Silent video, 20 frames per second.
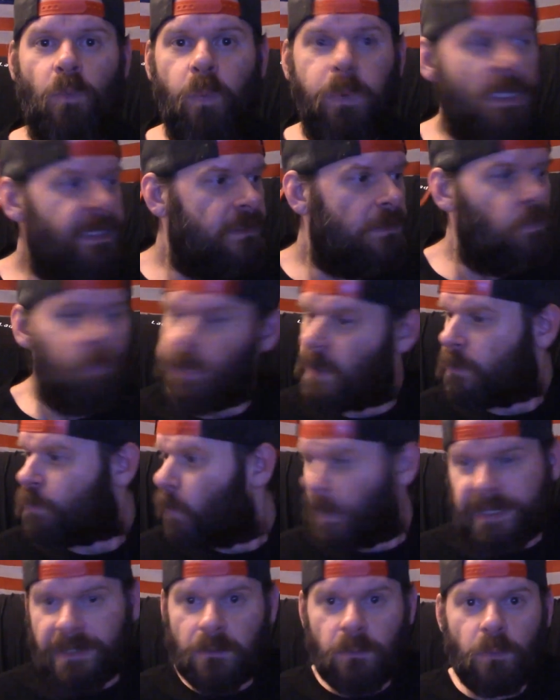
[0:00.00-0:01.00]
What? What?
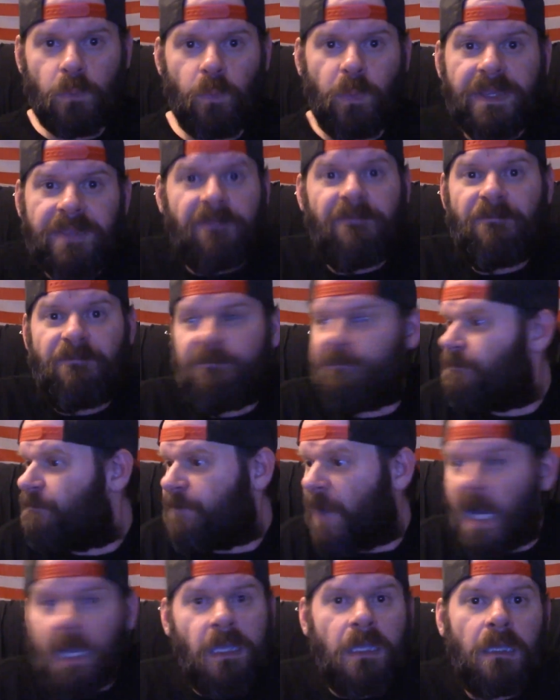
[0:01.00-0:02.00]
What, what the
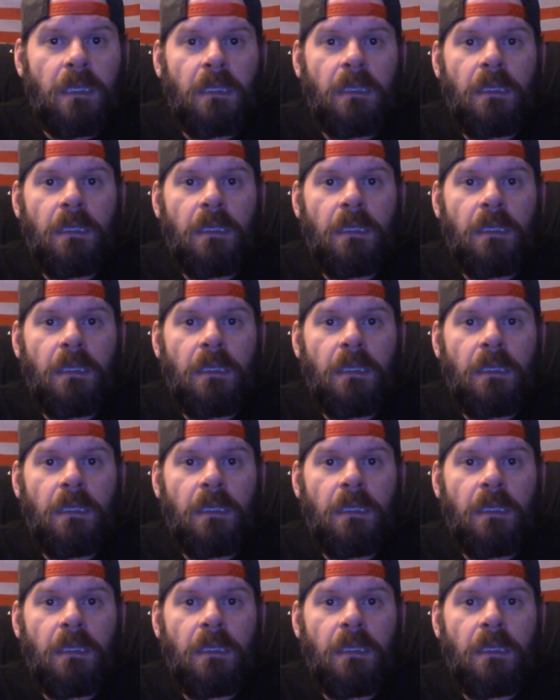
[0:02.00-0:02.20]
fuck?